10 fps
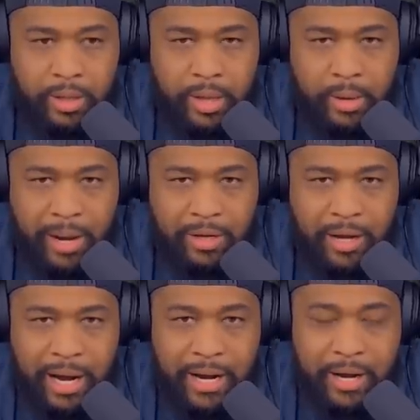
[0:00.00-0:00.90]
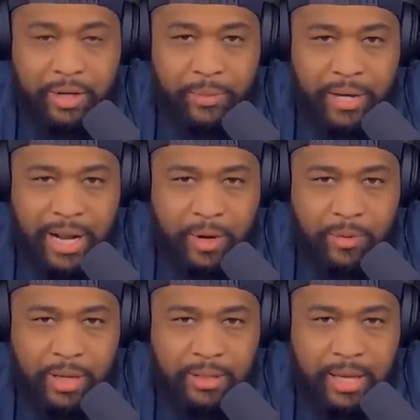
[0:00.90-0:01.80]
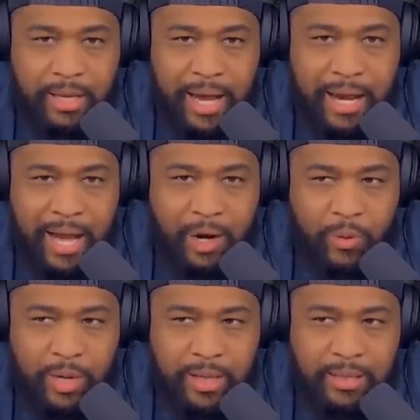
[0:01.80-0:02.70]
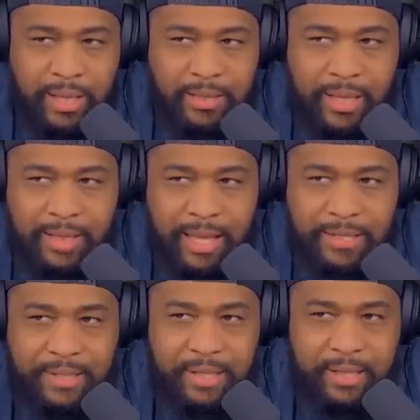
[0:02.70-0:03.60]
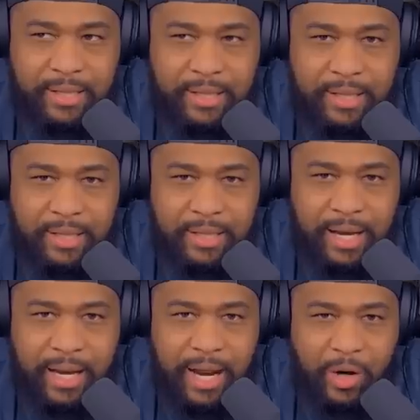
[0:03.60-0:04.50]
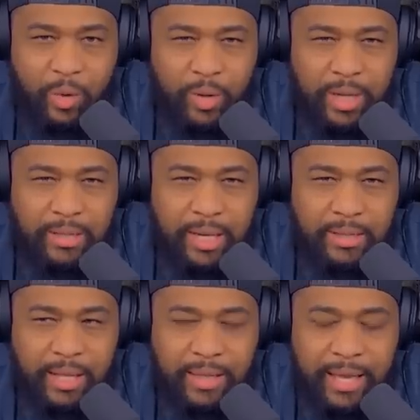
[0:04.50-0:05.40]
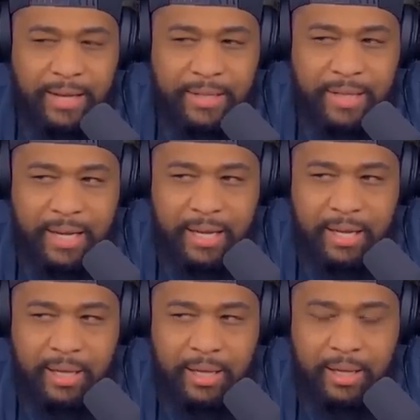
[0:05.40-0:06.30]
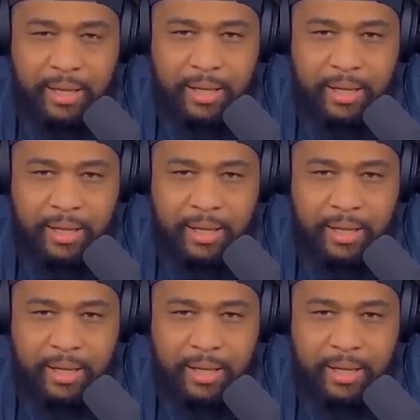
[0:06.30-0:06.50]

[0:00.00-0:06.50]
Yeah, Michael, I hear you, but I don't really think. I don't really think that that's. I don't really think that that is a